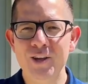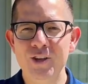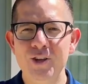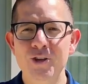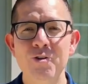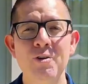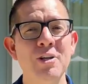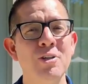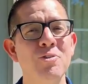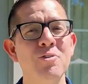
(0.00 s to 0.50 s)

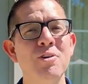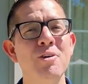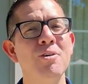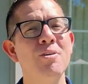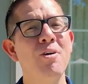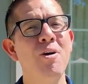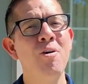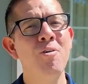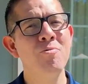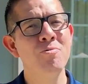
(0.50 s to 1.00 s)
you can do
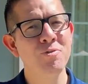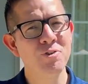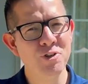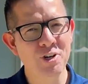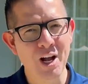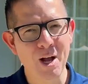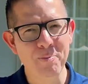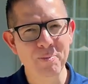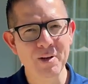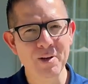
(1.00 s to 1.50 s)
your own
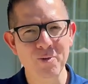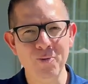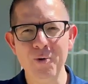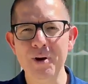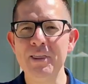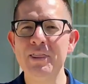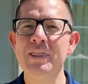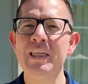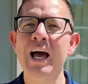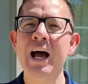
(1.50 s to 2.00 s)
shopping
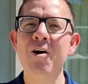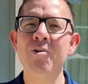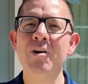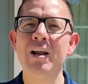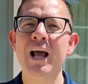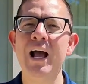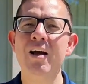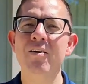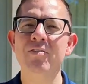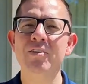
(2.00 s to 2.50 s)
without
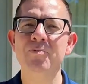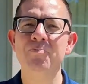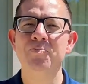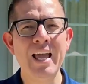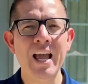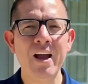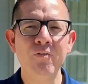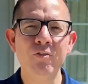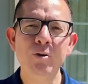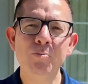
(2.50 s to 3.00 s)
having
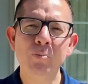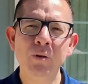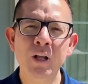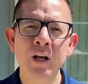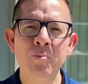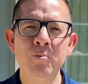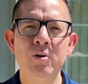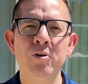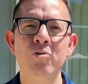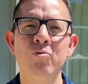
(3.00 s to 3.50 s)
every
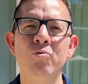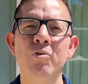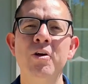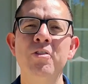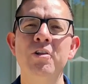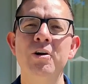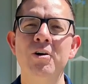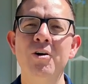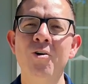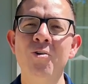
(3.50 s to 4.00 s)
plumber
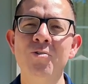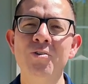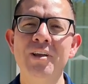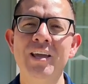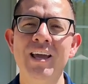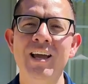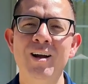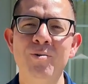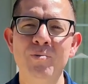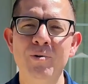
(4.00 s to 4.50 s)
run their own
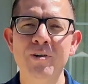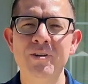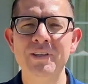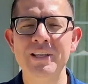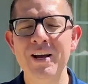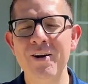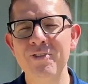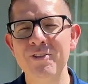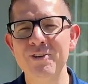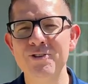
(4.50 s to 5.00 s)
camera
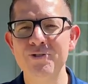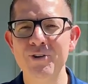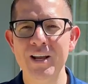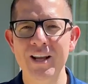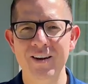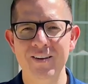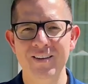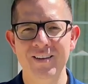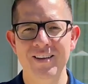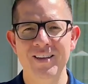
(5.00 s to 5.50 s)
down the drain.